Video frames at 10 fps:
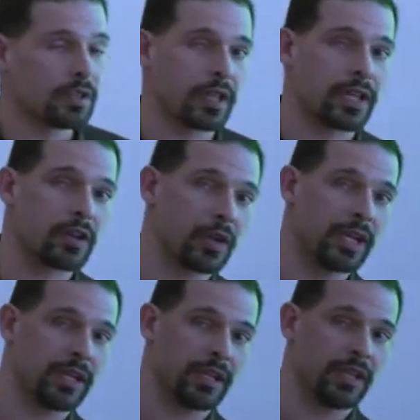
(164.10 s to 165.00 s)
the light
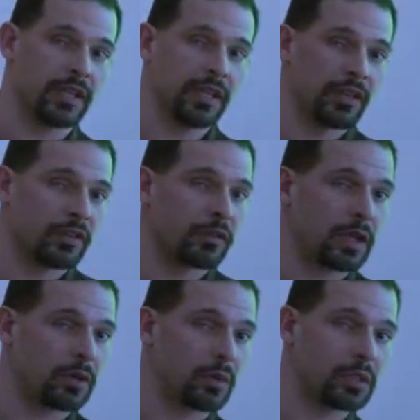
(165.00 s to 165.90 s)
green is
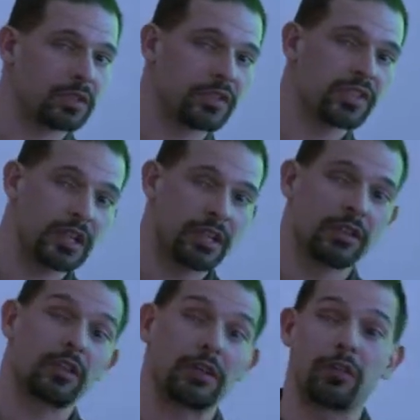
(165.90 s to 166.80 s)
federal wilderness
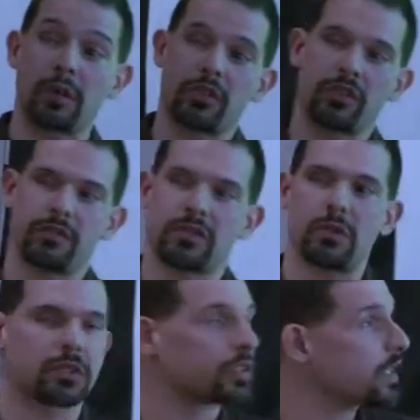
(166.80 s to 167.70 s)
areas like Forest Service
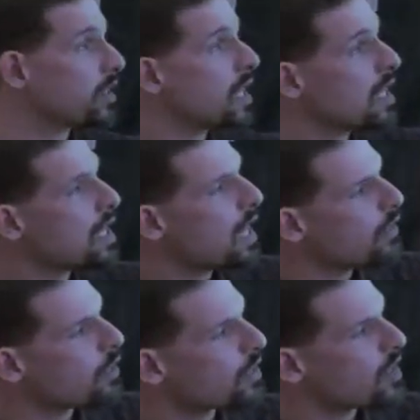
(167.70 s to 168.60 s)
wilderness.
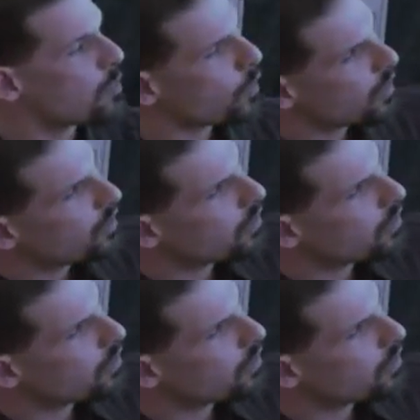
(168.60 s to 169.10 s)
And you can see pretty